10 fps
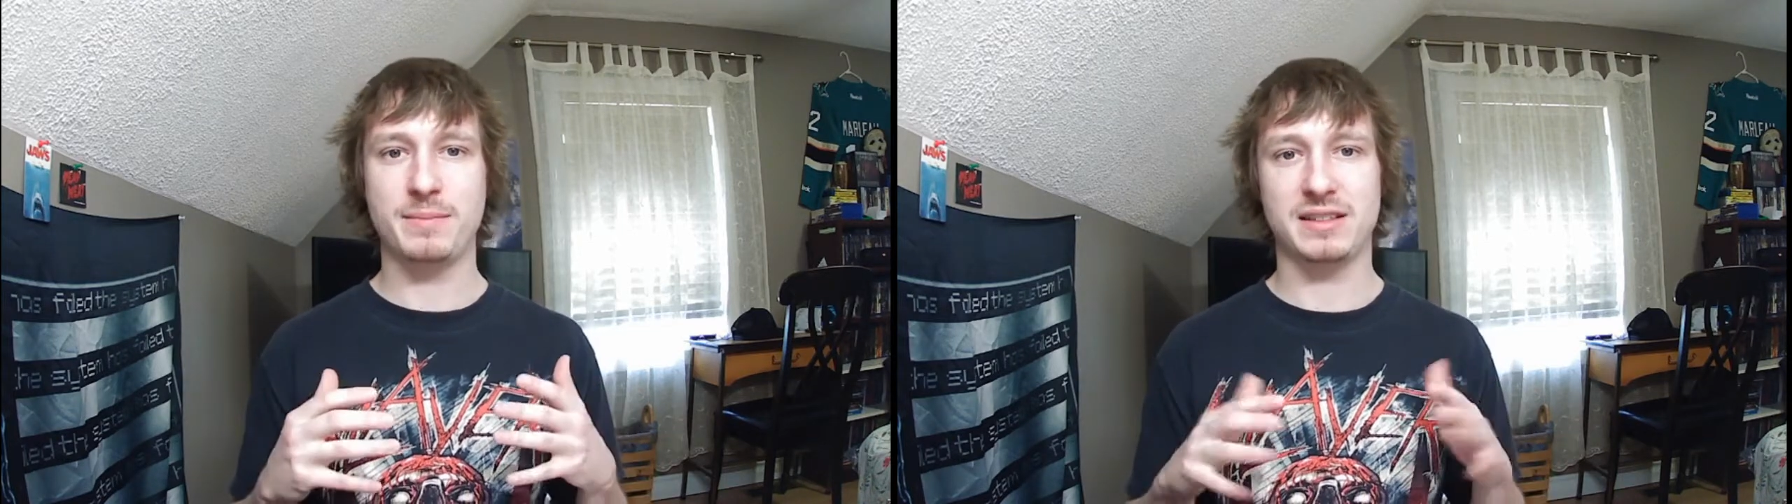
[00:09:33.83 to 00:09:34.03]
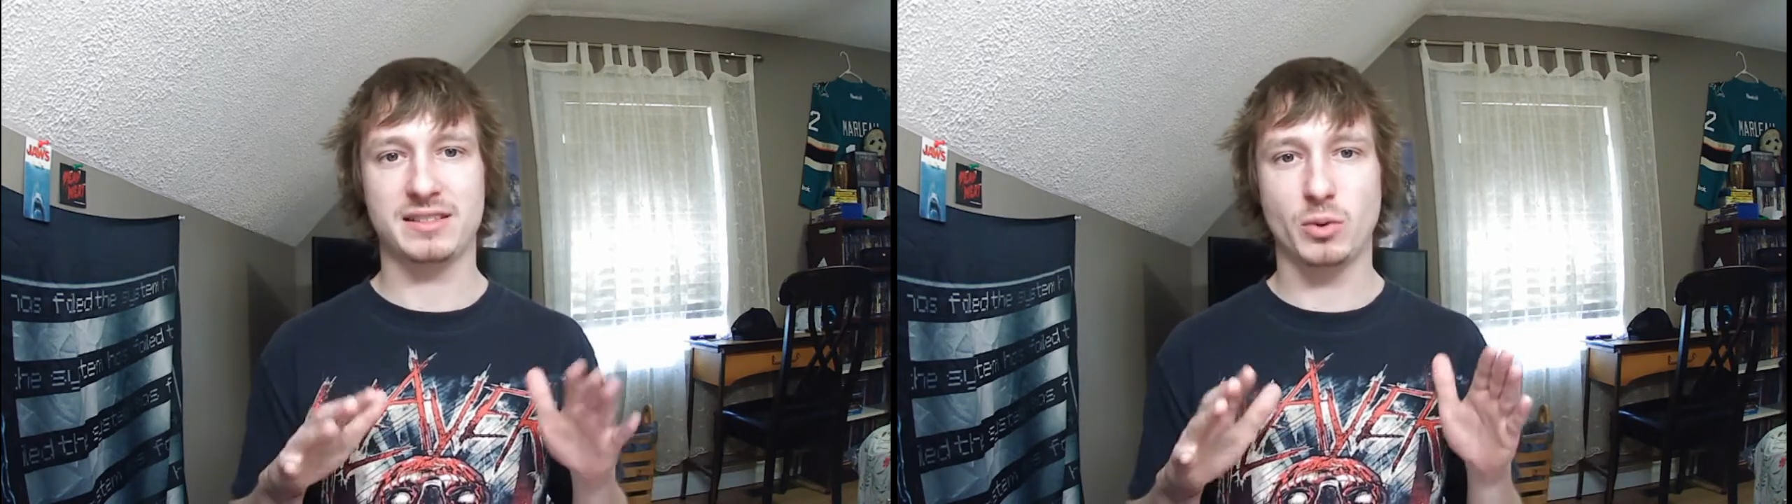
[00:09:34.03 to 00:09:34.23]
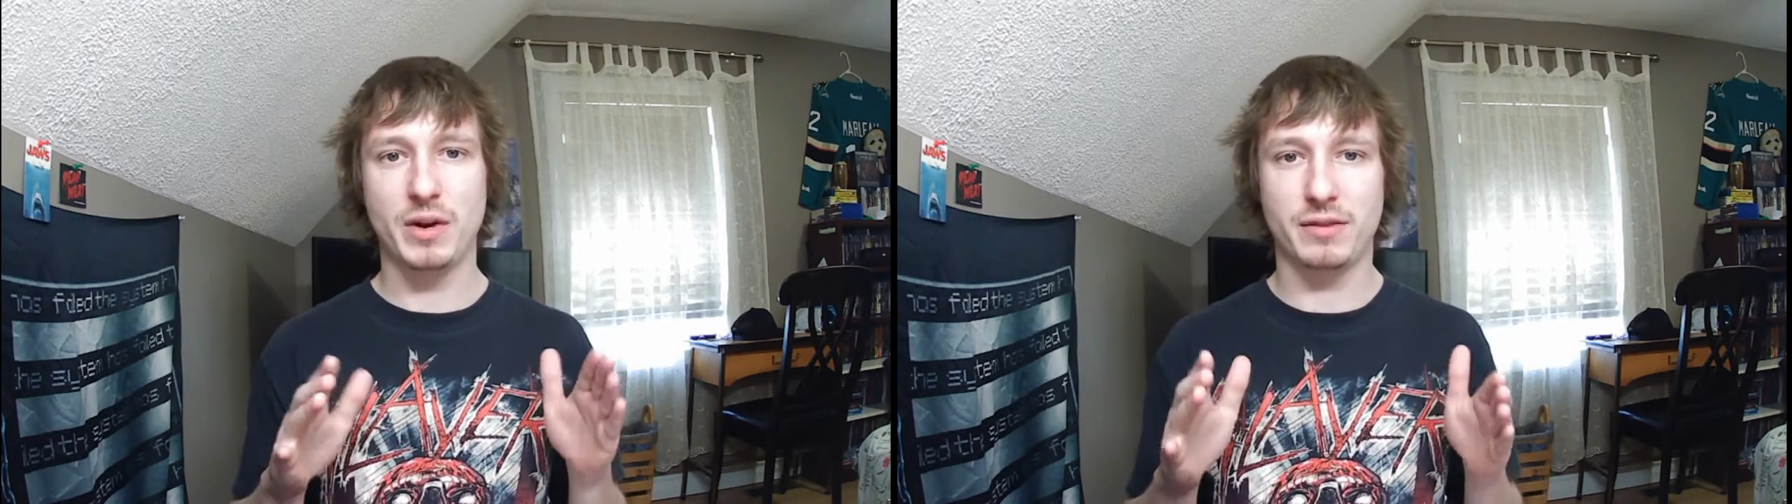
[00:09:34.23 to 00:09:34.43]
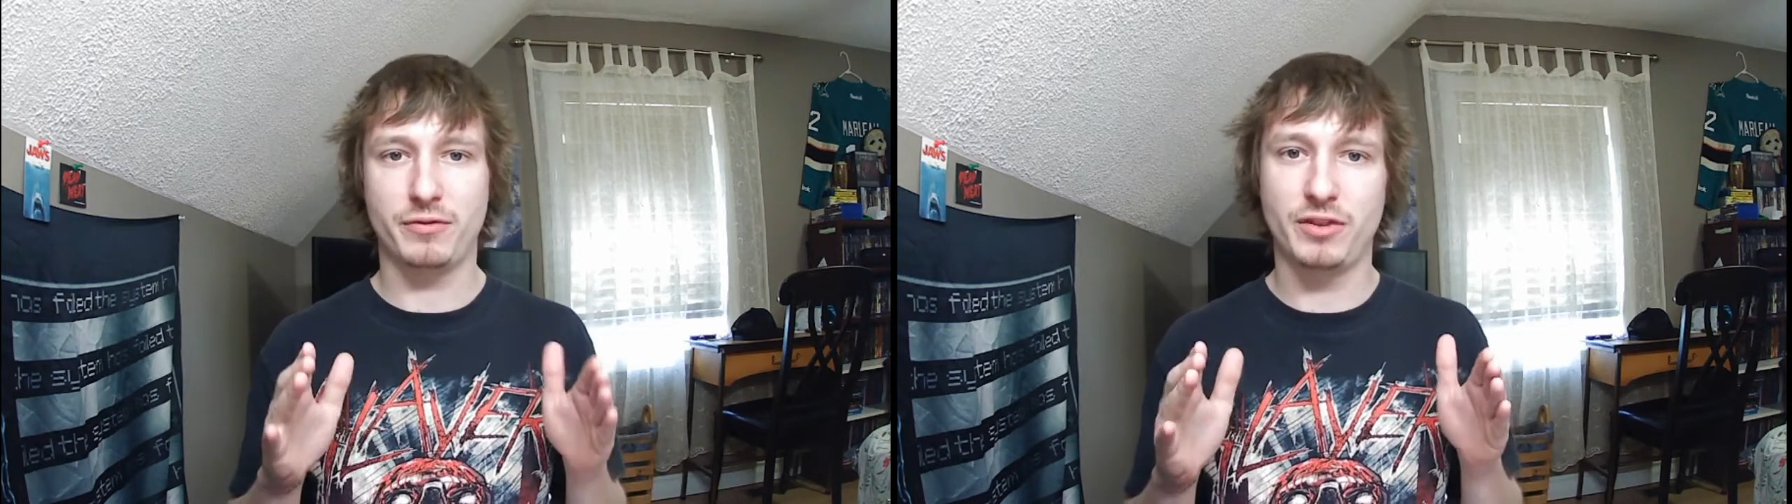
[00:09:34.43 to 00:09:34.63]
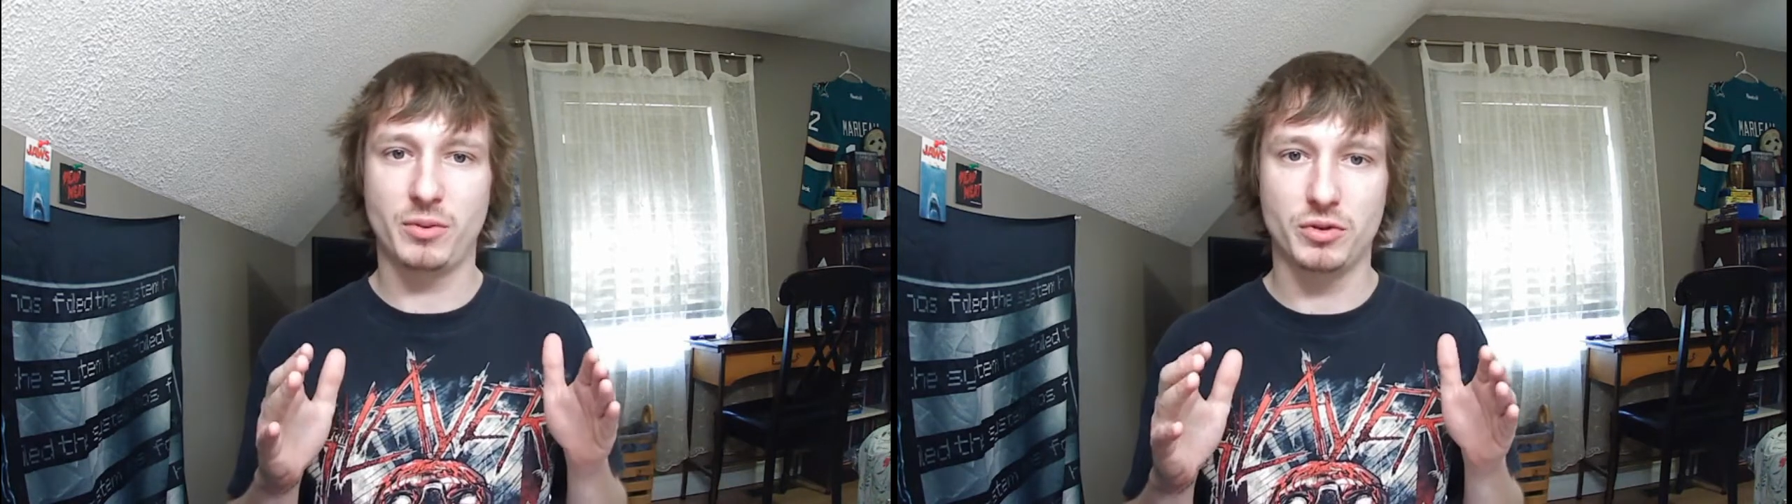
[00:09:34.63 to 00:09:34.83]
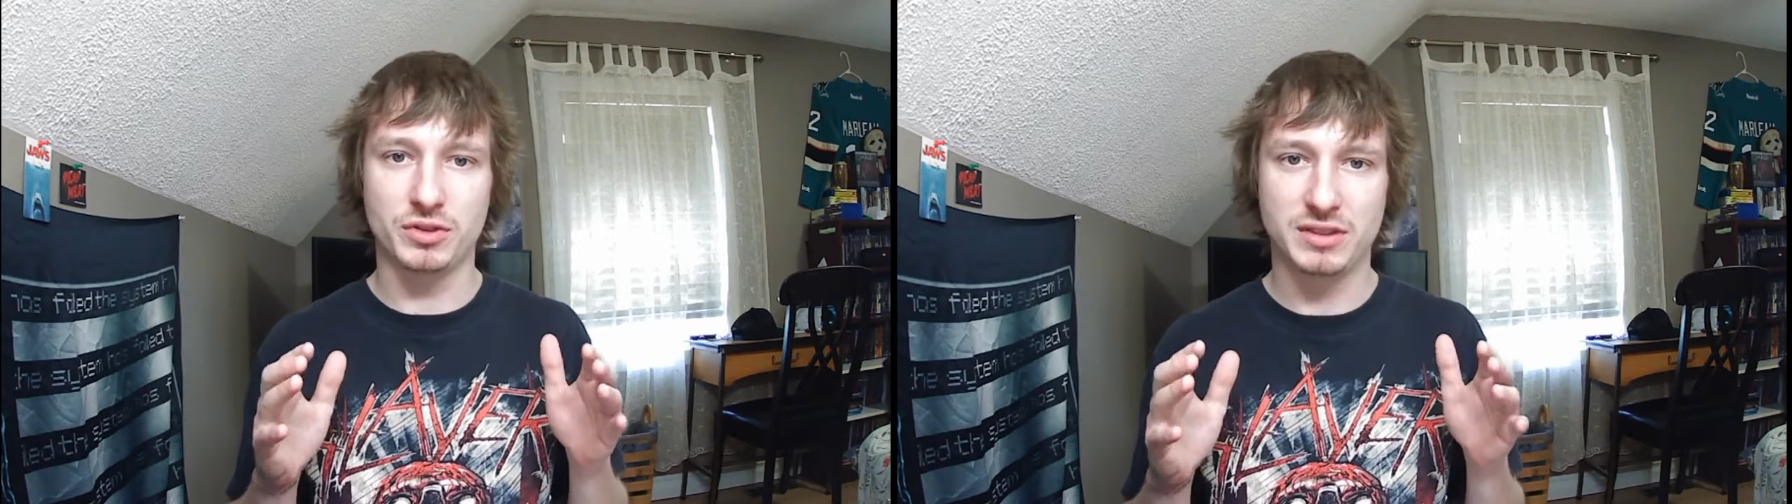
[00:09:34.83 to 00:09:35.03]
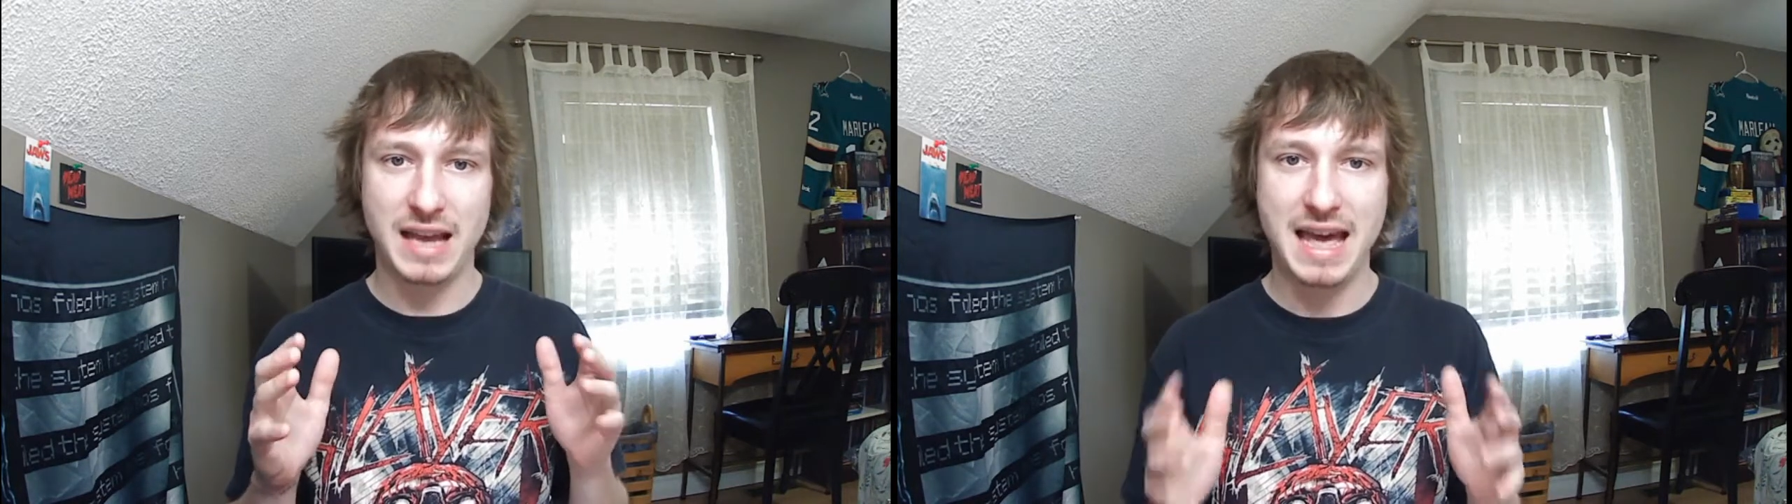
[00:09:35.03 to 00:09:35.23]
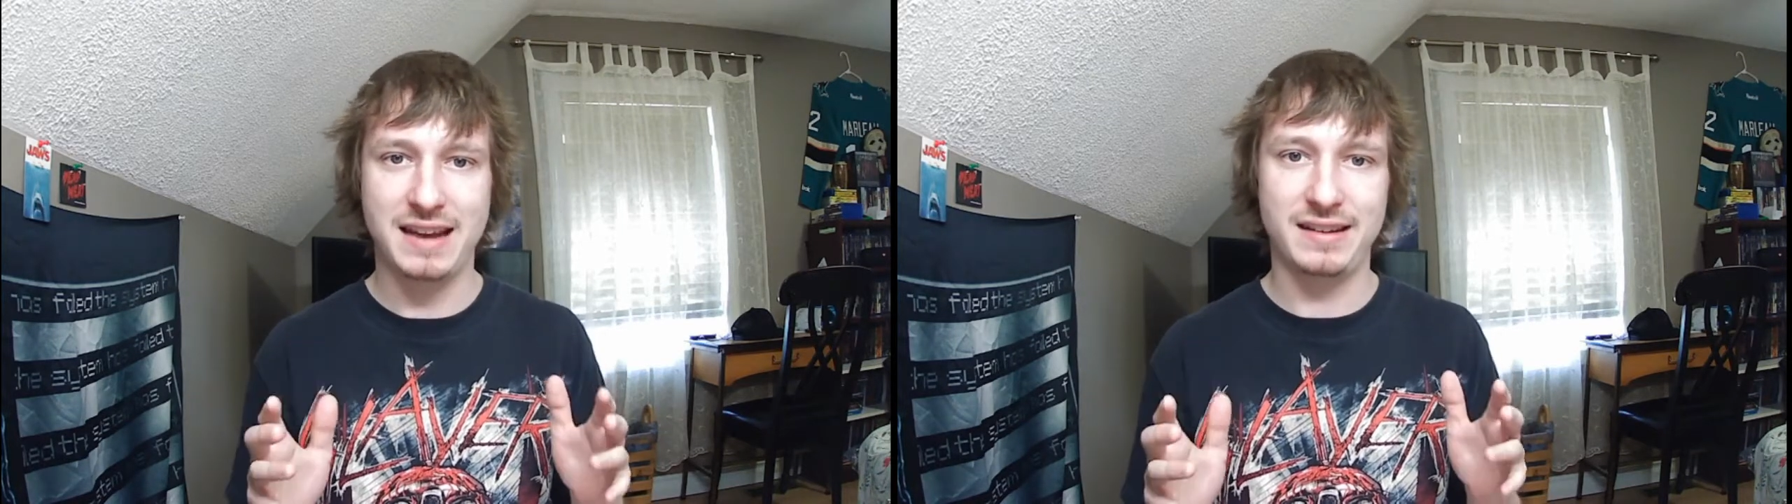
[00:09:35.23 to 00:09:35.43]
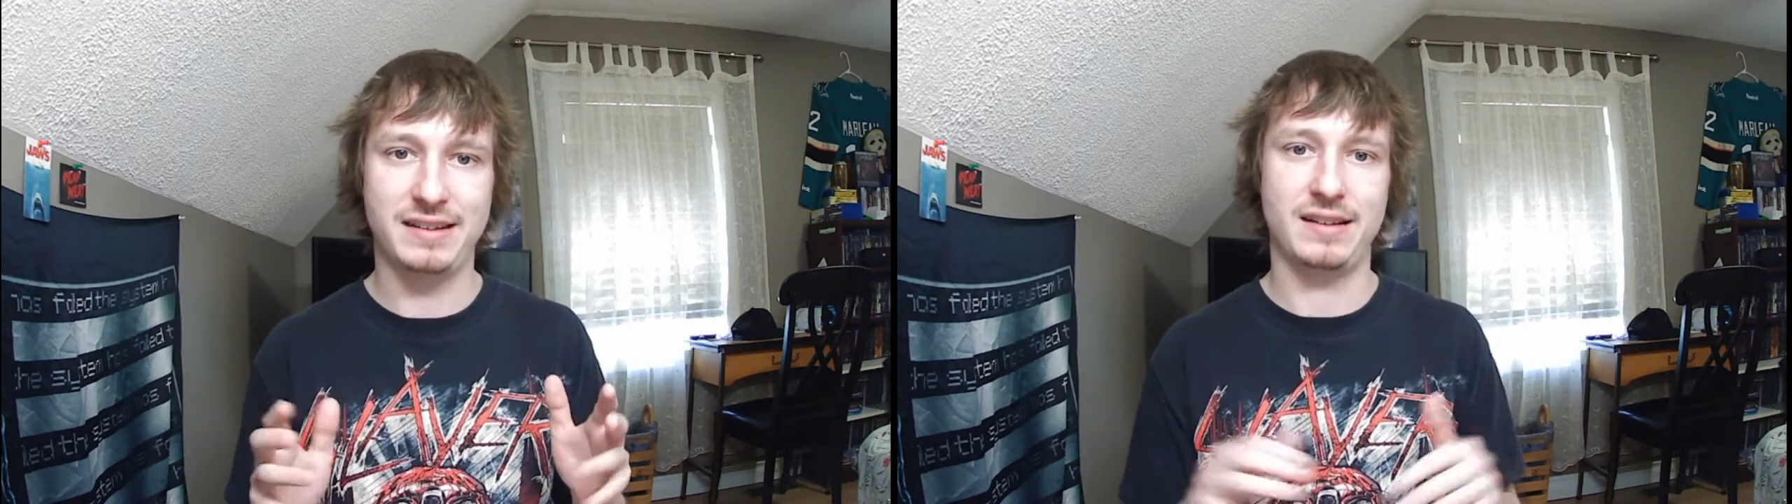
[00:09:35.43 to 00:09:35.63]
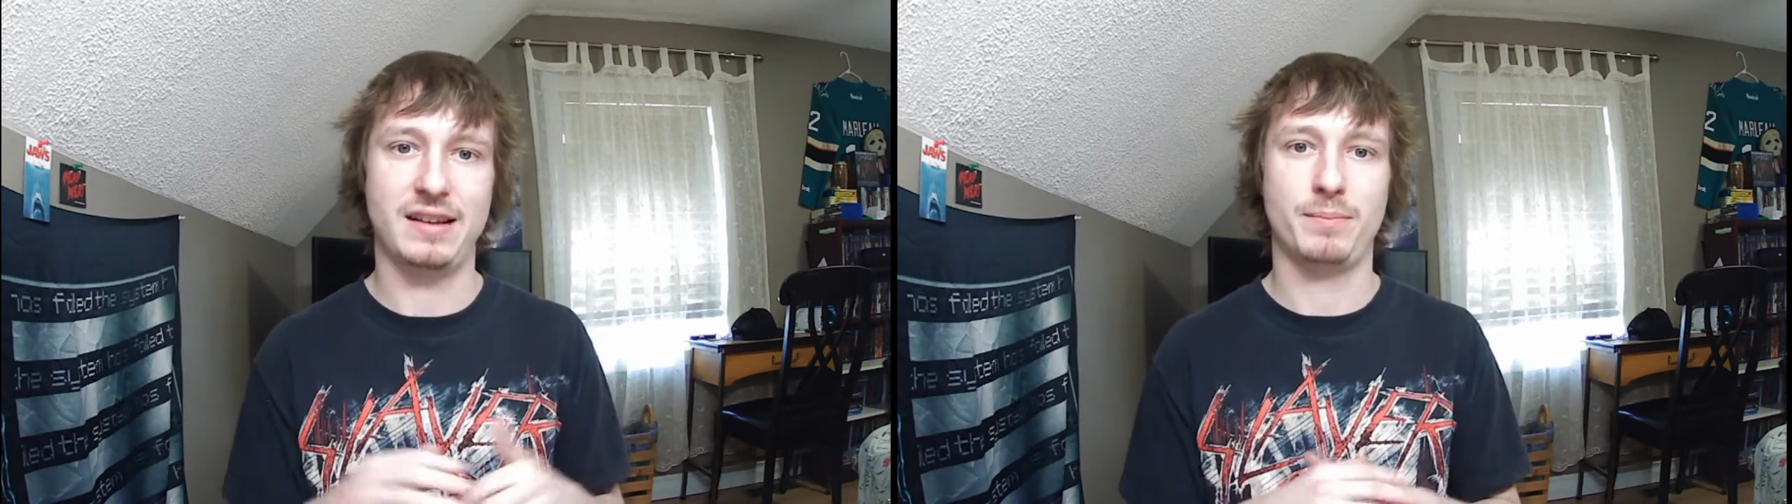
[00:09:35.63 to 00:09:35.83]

it's the way the film was edited in